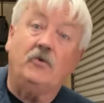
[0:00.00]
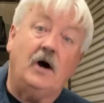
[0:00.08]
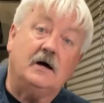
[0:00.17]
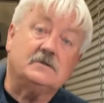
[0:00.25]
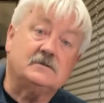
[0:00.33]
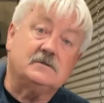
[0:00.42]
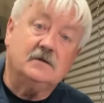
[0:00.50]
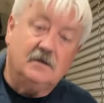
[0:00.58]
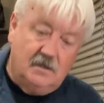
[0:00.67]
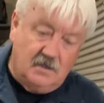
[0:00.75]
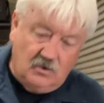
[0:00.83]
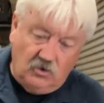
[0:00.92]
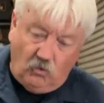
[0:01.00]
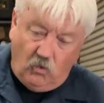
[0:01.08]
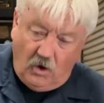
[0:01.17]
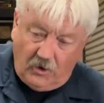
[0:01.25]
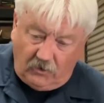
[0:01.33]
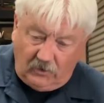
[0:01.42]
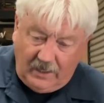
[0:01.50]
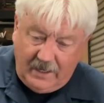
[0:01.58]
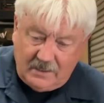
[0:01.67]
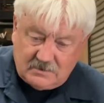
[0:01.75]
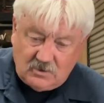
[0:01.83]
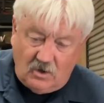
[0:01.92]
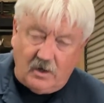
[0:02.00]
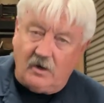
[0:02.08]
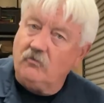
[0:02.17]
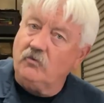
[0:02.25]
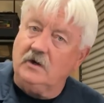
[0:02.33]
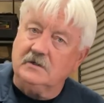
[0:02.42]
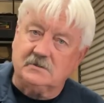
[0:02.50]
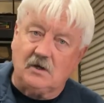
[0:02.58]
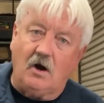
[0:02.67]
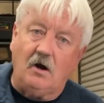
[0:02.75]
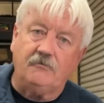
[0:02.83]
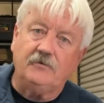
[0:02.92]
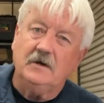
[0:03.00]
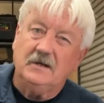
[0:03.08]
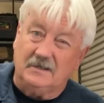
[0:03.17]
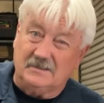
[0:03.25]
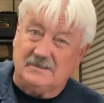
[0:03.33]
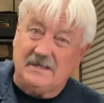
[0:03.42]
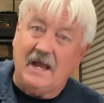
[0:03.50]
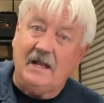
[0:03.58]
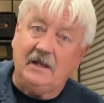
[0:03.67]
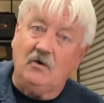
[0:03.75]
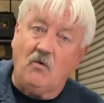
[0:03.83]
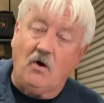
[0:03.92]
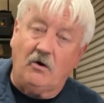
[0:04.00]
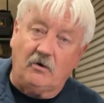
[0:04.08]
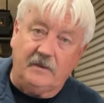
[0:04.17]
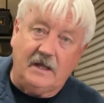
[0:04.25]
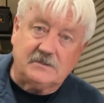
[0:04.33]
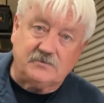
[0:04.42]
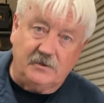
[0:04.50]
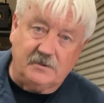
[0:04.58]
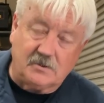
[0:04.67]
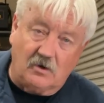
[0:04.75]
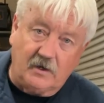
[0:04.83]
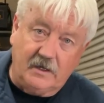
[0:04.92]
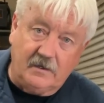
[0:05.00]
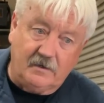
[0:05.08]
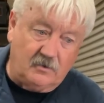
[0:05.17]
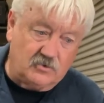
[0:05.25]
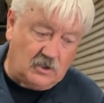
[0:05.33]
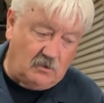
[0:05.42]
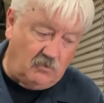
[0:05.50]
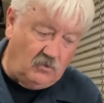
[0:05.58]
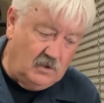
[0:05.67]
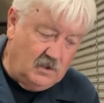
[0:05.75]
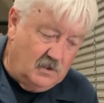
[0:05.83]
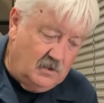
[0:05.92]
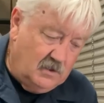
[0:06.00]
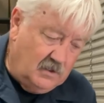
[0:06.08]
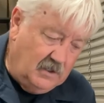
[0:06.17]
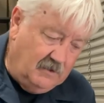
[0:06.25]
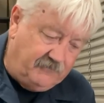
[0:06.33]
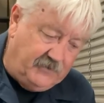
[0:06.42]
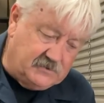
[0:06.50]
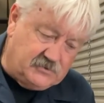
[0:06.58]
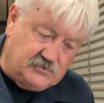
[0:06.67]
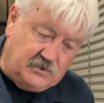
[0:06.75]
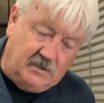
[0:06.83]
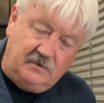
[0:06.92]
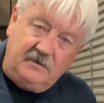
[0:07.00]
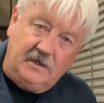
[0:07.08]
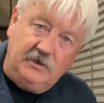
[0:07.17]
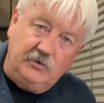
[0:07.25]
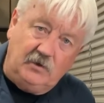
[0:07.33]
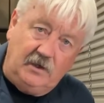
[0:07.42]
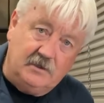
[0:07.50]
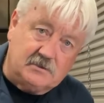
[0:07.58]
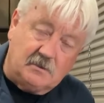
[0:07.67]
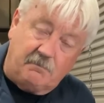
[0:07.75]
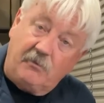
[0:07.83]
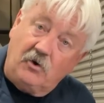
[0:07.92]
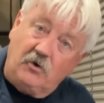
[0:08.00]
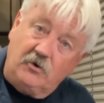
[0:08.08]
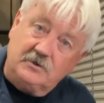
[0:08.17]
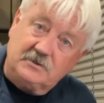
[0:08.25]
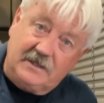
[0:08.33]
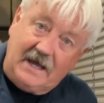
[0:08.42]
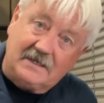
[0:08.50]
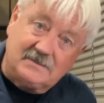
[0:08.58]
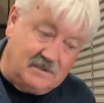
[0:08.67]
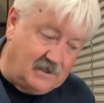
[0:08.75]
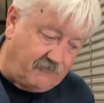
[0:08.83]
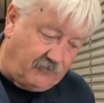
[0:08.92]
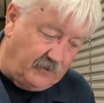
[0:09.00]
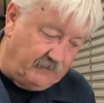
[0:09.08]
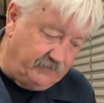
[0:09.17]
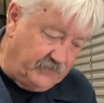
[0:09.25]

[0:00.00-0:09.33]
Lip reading: rust. The water lands on it, runs off, because standing water, that's when you start getting into trouble. If this was continually submerged, that's different,